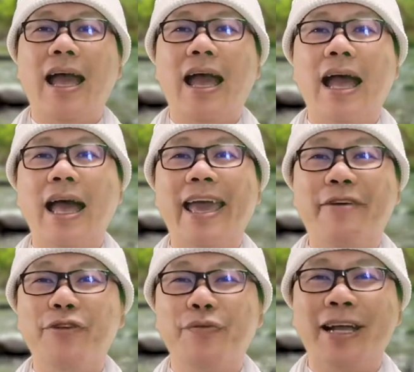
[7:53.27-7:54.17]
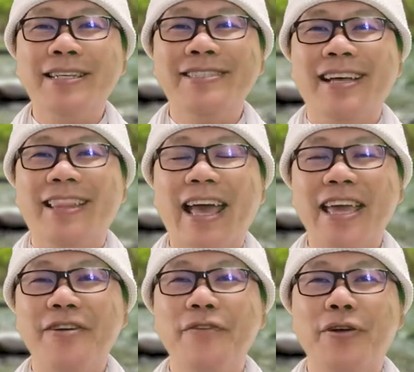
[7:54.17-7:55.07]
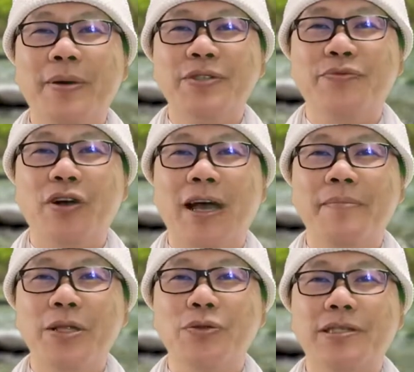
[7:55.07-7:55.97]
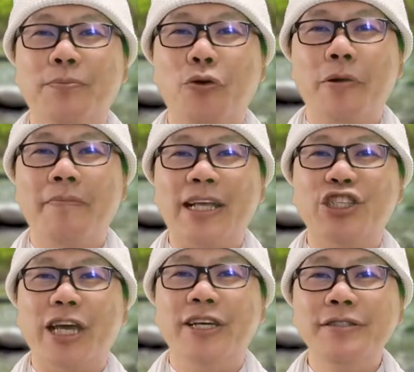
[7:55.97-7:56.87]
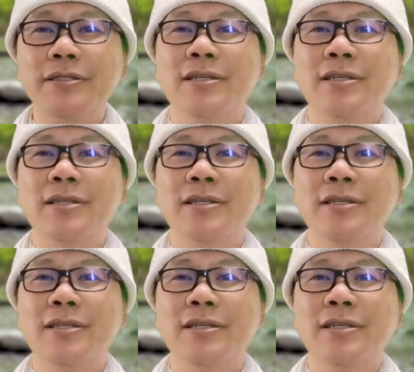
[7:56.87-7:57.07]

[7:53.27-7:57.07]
Hi everyone, thank you very much for coming to support my channel,